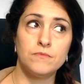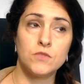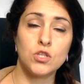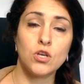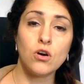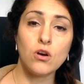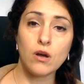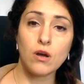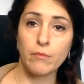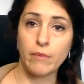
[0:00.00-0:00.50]

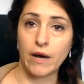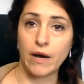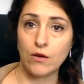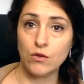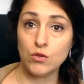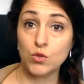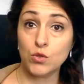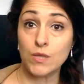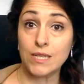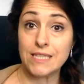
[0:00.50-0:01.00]
talk
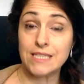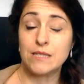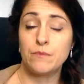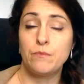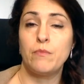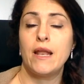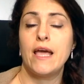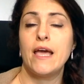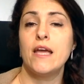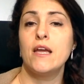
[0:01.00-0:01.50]
about, to
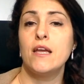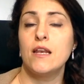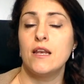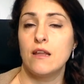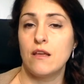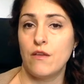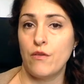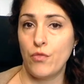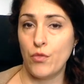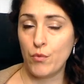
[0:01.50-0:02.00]

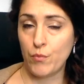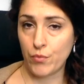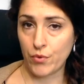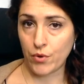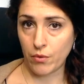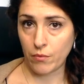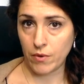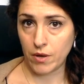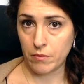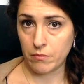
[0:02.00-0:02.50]
explain the
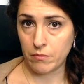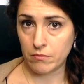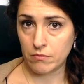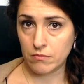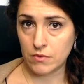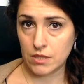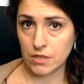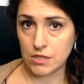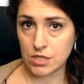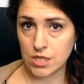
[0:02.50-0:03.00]
problem
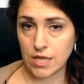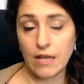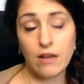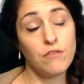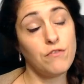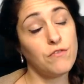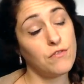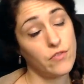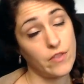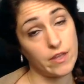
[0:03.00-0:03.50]

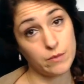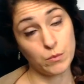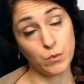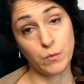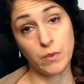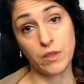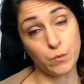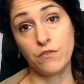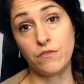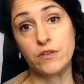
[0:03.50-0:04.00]
itself. That would
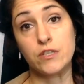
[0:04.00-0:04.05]
be the